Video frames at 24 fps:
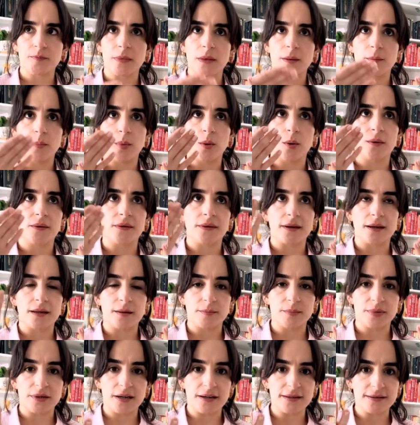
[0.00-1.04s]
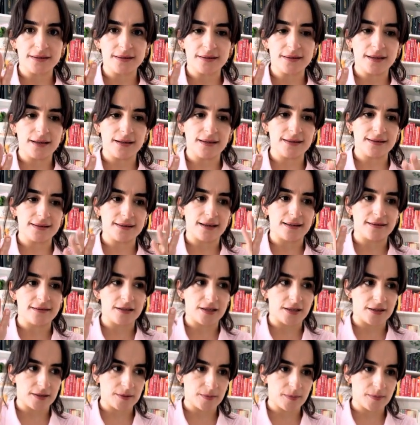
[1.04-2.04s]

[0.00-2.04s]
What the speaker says: both in present tense and in